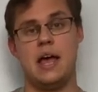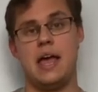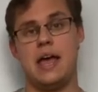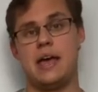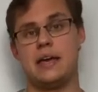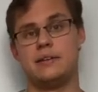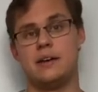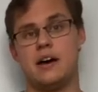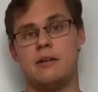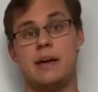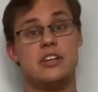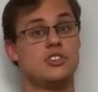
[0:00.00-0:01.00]
And,
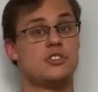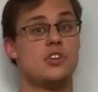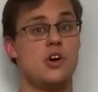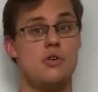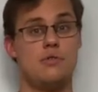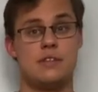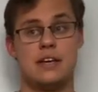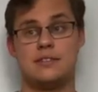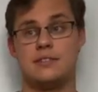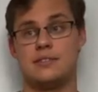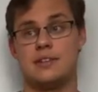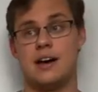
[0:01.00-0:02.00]
um, and just know that,
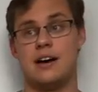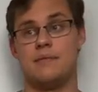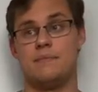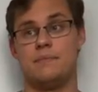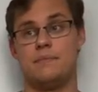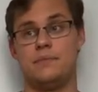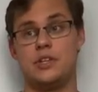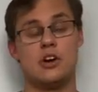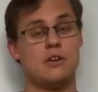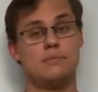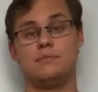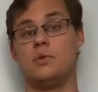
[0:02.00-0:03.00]
um, you
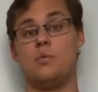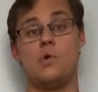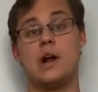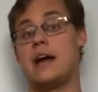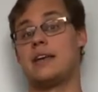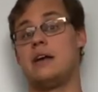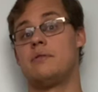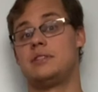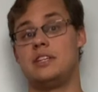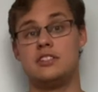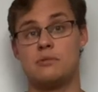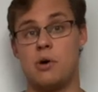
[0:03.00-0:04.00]
know, we're not
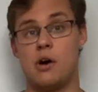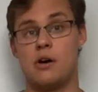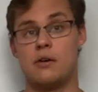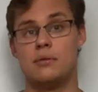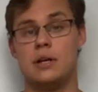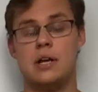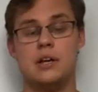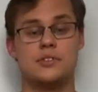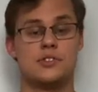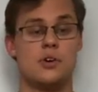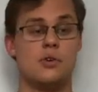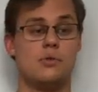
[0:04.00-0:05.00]
guaranteed tomorrow.
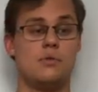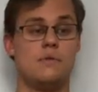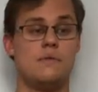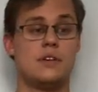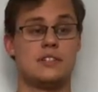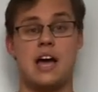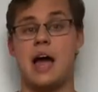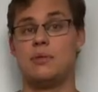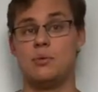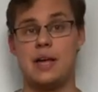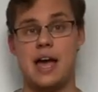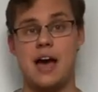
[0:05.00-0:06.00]
So the time that
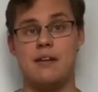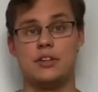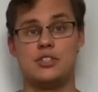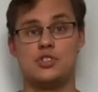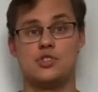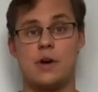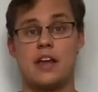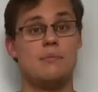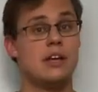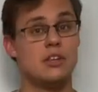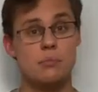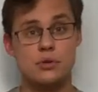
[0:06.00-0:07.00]
we have, let's try to
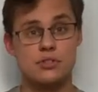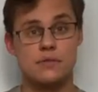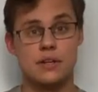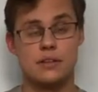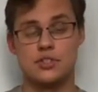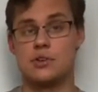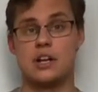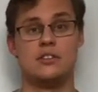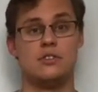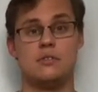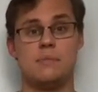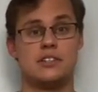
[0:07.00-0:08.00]
make the most of it. Let's try to
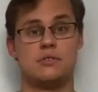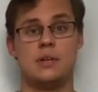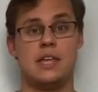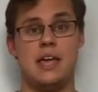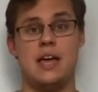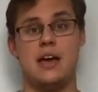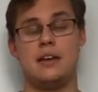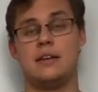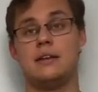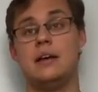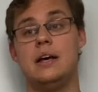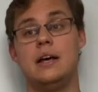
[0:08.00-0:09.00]
do the best we can.
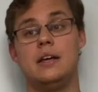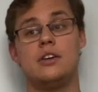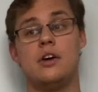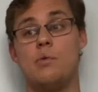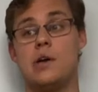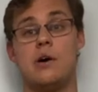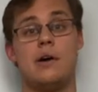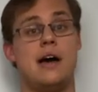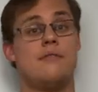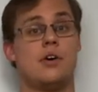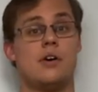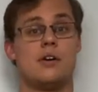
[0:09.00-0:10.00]
And, you know, we all
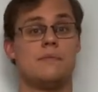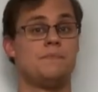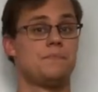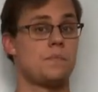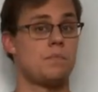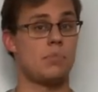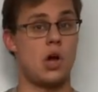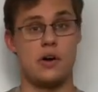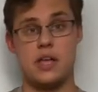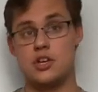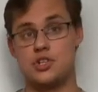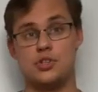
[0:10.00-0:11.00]
have our, our
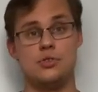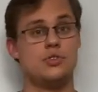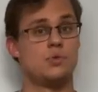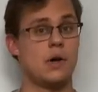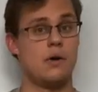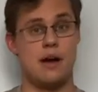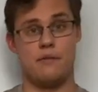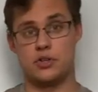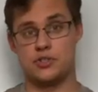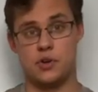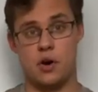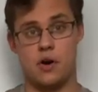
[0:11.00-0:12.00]
issues. We all have our
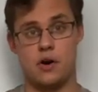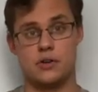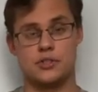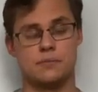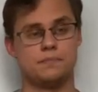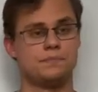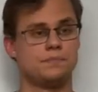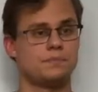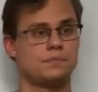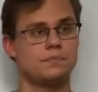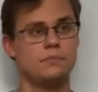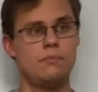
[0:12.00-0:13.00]
scars.
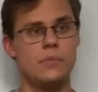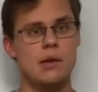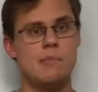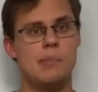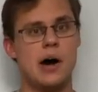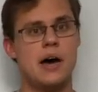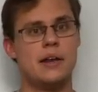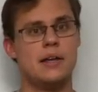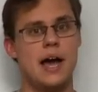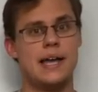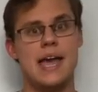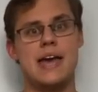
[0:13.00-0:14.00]
But
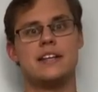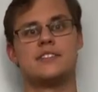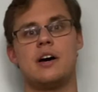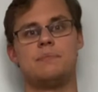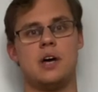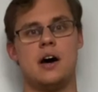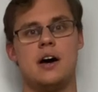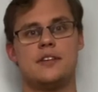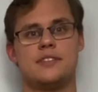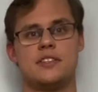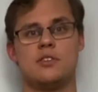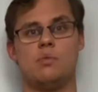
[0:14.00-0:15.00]
again, it's up to
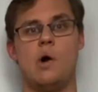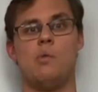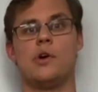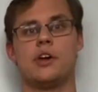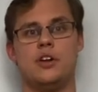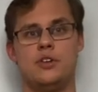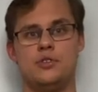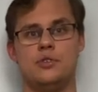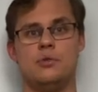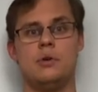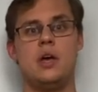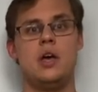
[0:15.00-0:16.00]
us as to what we're going to
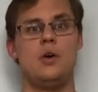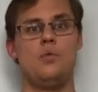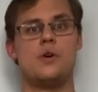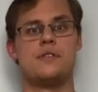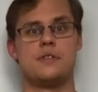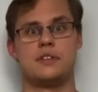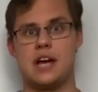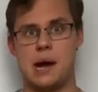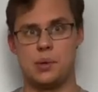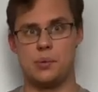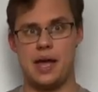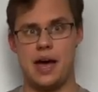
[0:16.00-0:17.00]
do with the time
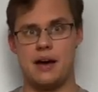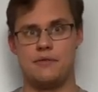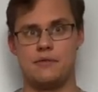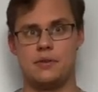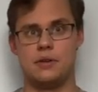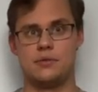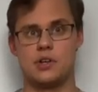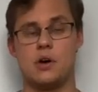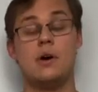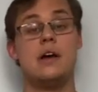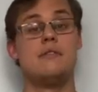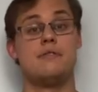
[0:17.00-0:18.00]
that we have. So
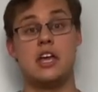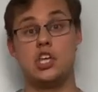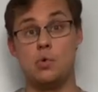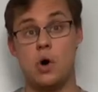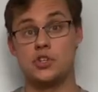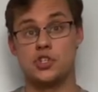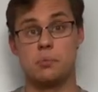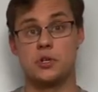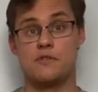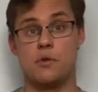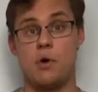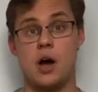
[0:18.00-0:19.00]
thank you all so much
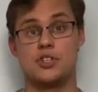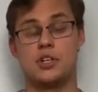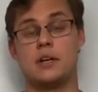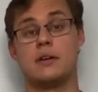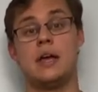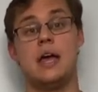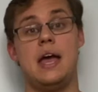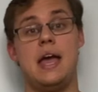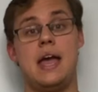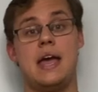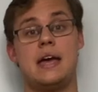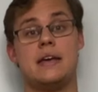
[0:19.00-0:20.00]
for watching.
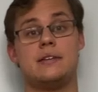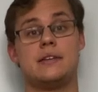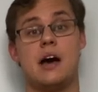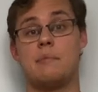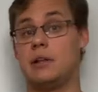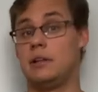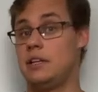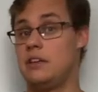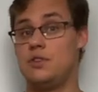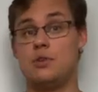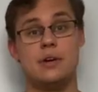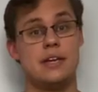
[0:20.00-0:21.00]
And I'm going to leave
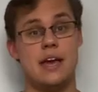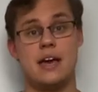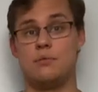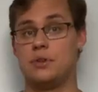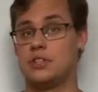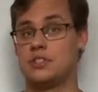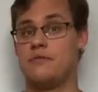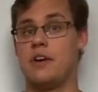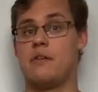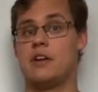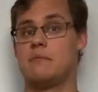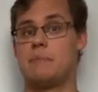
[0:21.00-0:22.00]
you again with this
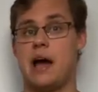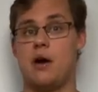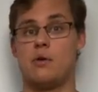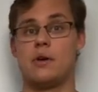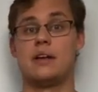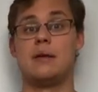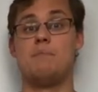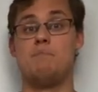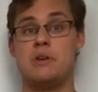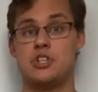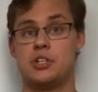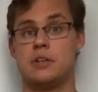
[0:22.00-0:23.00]
very empowering
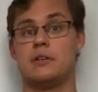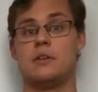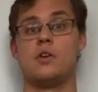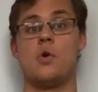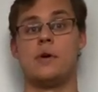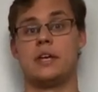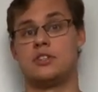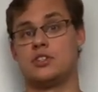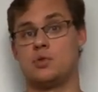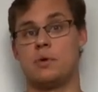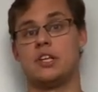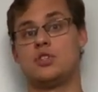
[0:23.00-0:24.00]
mission going into
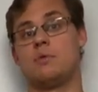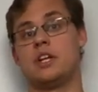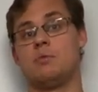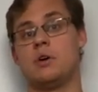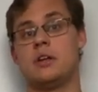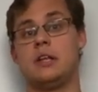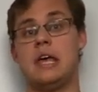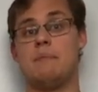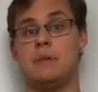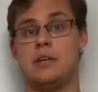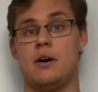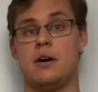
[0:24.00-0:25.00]
2021
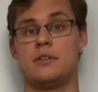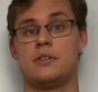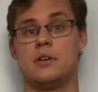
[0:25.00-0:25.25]
and beyond.